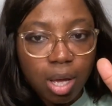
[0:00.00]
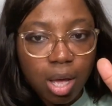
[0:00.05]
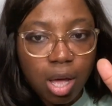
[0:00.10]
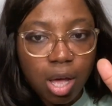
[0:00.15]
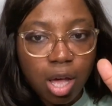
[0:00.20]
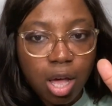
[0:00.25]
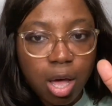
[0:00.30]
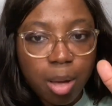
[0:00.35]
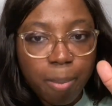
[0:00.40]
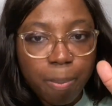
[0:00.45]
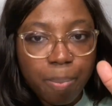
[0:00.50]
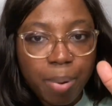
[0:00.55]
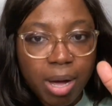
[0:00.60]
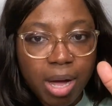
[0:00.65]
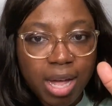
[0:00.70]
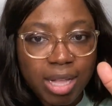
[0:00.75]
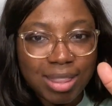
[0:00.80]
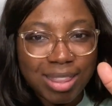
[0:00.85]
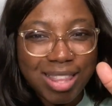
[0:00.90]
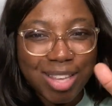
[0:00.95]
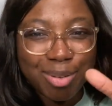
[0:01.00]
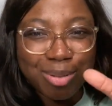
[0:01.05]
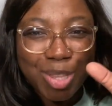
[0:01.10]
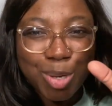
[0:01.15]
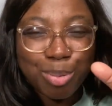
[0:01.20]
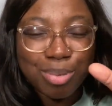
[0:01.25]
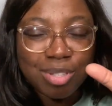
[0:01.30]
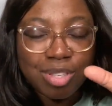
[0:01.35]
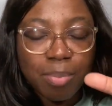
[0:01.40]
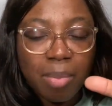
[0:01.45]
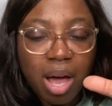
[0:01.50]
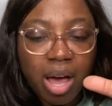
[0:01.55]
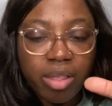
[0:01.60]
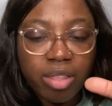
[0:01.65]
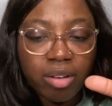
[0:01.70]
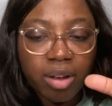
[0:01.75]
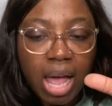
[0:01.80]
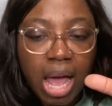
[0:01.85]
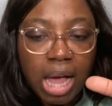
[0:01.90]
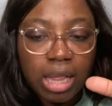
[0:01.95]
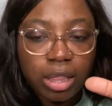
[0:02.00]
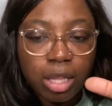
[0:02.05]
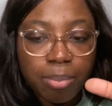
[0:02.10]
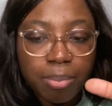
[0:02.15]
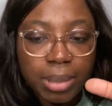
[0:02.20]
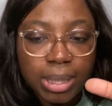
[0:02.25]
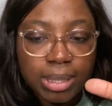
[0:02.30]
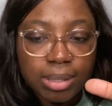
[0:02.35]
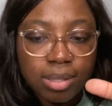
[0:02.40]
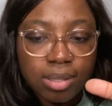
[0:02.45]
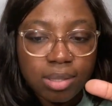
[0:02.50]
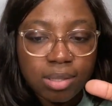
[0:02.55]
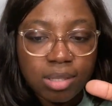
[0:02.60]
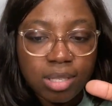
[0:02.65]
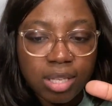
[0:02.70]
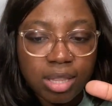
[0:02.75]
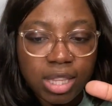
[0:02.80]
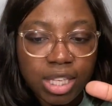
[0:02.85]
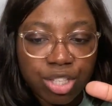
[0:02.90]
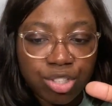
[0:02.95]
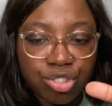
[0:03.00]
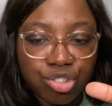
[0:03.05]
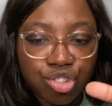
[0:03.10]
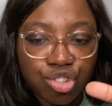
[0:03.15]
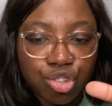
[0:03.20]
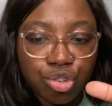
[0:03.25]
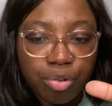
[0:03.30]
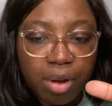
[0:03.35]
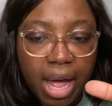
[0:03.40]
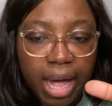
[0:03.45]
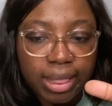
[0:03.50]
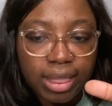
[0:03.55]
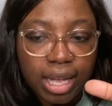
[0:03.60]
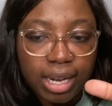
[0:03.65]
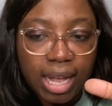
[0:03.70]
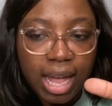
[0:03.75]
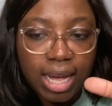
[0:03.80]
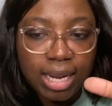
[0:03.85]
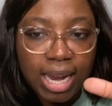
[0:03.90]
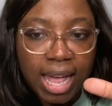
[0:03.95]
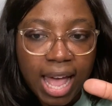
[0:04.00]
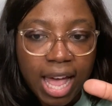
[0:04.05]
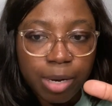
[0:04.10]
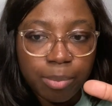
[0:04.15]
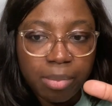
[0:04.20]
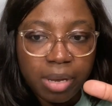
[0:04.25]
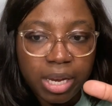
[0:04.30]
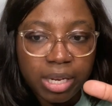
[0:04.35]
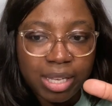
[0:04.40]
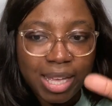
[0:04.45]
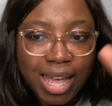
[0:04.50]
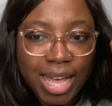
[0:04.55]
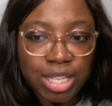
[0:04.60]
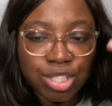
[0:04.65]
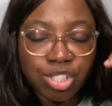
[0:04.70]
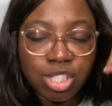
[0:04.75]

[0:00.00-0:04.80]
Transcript: But there were some other elements to this track that kind of had me engaged.